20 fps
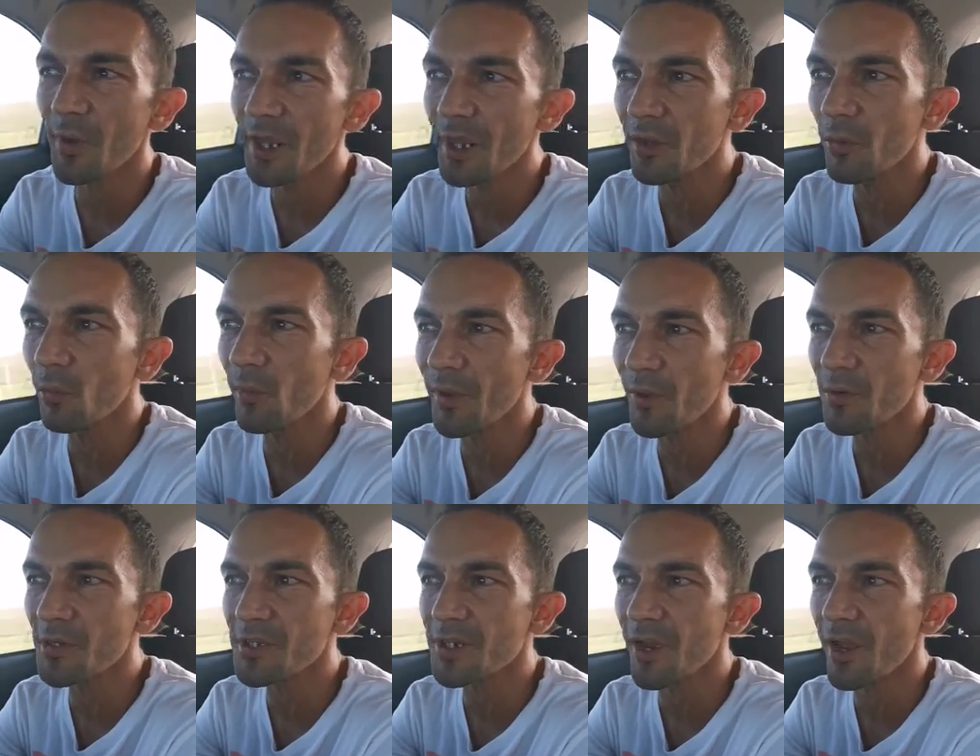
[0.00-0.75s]

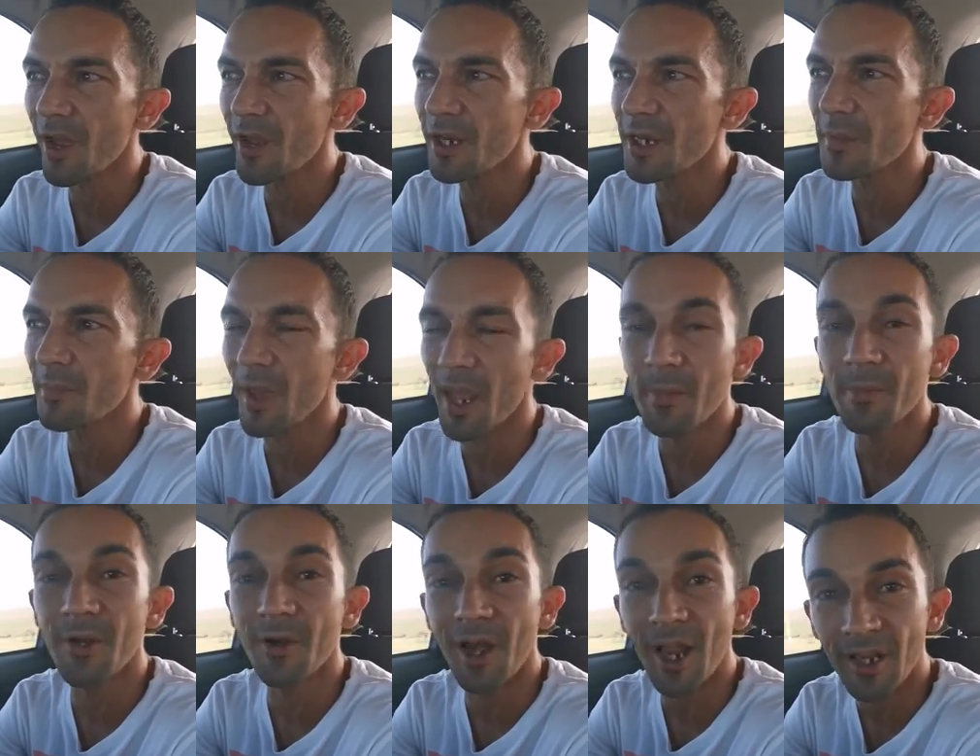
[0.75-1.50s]
we also only
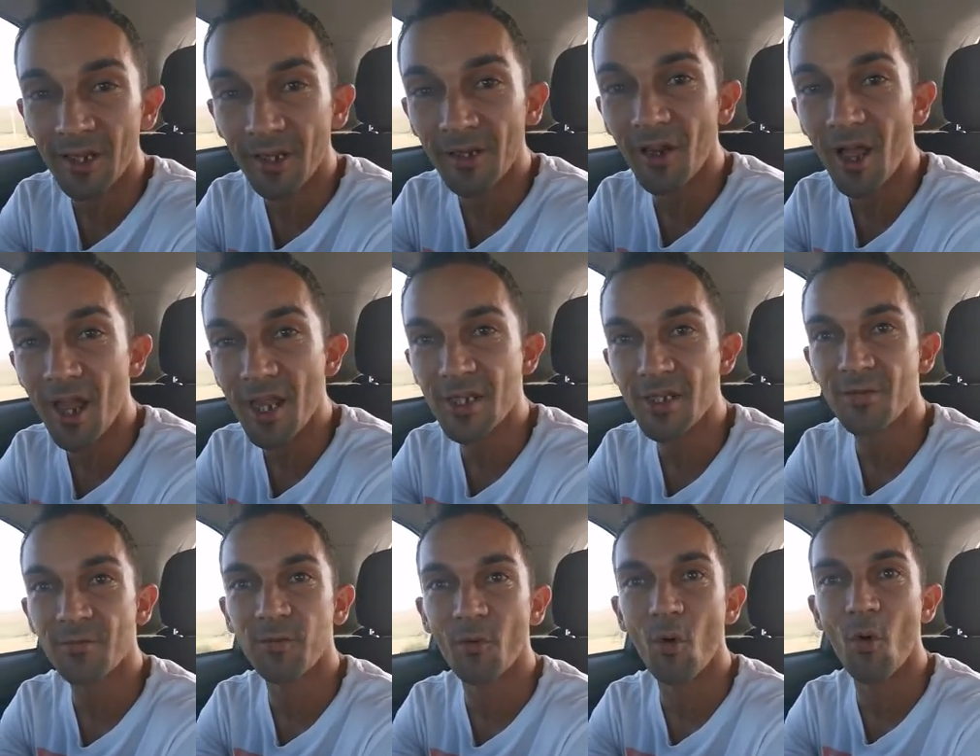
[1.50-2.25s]
may be
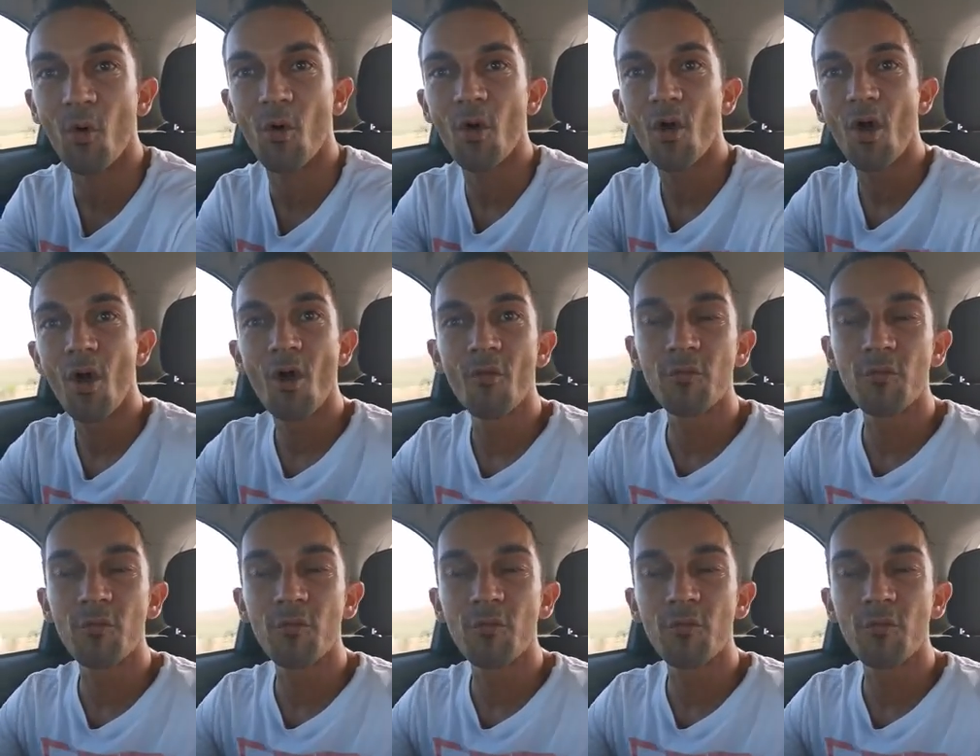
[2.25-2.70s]
recognized for